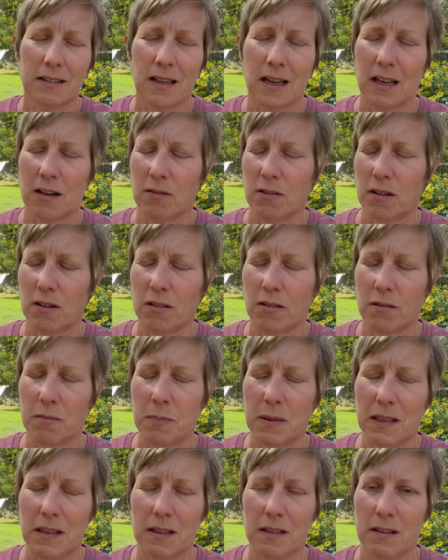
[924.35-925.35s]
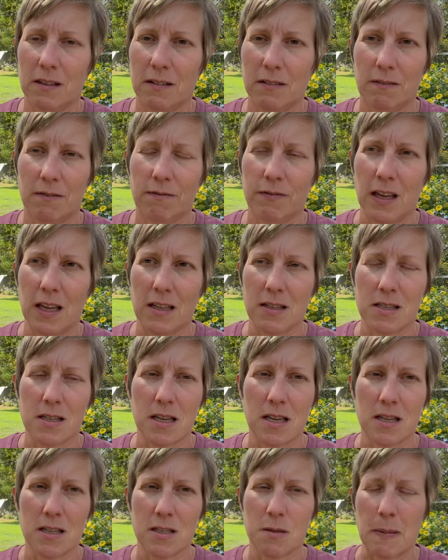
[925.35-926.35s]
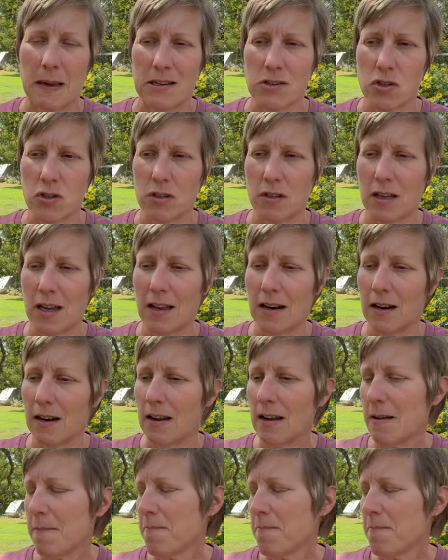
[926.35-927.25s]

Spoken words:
I don't know, be fancy and special? And,